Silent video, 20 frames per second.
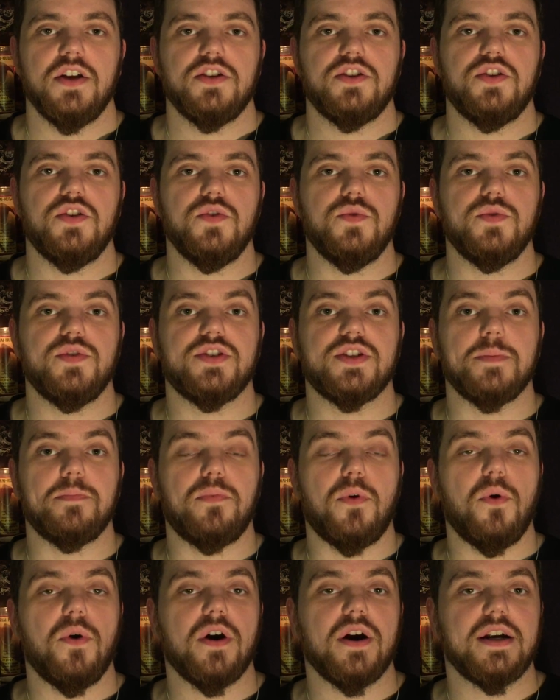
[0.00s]
to
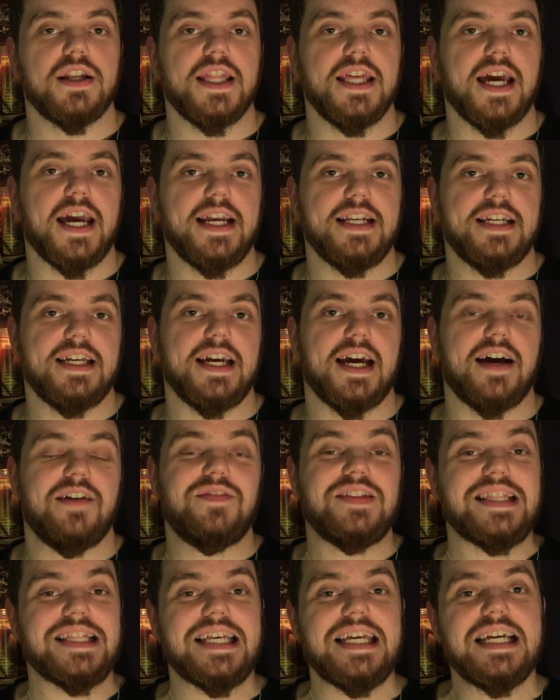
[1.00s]
support the idea
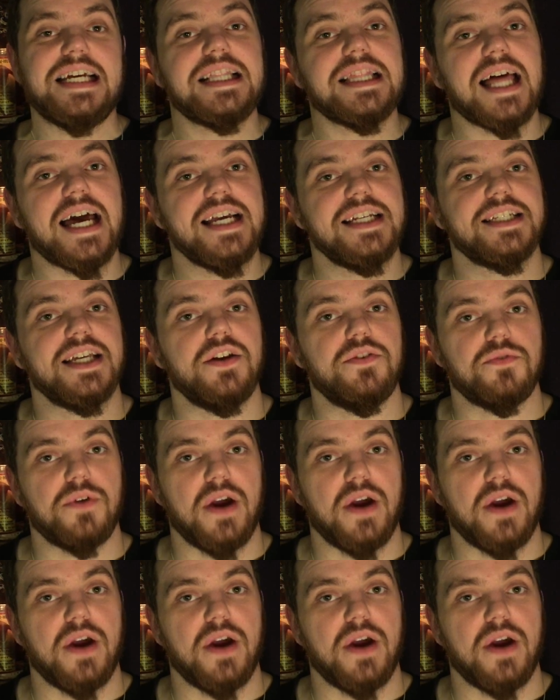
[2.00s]
of legalizing